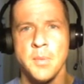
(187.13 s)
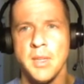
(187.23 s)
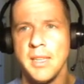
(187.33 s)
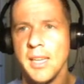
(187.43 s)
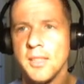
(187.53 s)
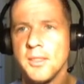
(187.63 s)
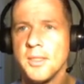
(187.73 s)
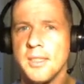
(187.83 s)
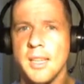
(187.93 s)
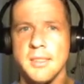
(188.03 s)
And the answer
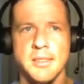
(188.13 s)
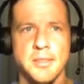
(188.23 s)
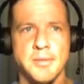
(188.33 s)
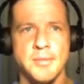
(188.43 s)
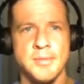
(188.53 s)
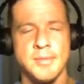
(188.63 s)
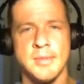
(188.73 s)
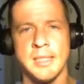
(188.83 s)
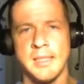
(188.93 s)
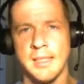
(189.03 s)
is this.
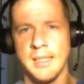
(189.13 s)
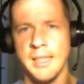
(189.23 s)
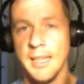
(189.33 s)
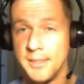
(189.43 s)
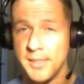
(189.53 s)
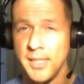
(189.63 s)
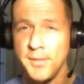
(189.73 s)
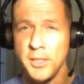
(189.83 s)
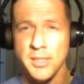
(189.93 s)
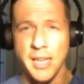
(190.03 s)
Instead of
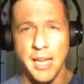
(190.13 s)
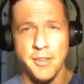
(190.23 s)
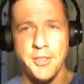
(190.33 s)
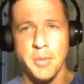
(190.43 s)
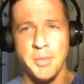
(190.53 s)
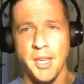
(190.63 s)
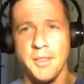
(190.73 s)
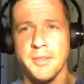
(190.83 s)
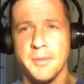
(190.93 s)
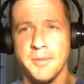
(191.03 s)
using energy
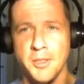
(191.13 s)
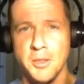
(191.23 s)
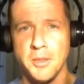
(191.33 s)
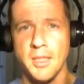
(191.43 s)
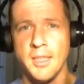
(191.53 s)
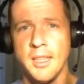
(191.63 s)
obtained from food,